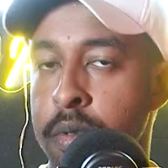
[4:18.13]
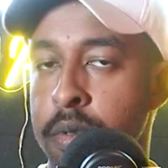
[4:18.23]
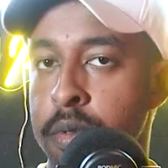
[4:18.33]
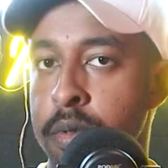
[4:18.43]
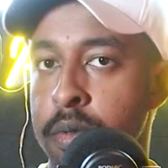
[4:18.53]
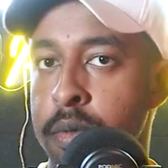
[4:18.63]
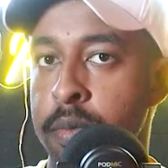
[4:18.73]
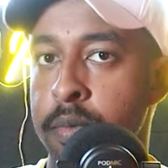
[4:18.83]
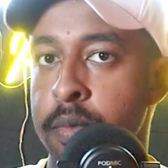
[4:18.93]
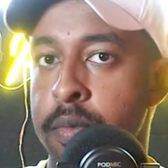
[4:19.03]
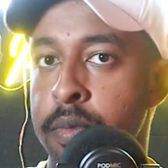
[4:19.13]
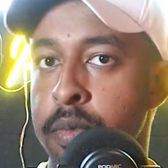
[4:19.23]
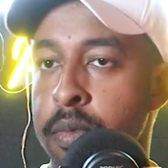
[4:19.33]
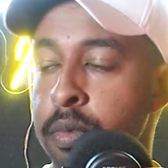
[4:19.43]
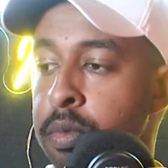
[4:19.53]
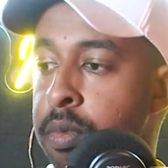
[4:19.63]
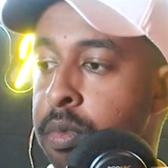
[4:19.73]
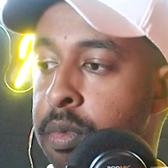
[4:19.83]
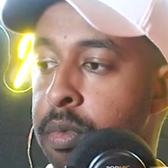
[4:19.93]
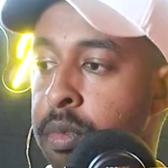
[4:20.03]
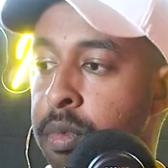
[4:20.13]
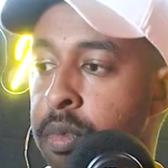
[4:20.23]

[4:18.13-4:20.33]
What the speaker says: The person shown says nothing.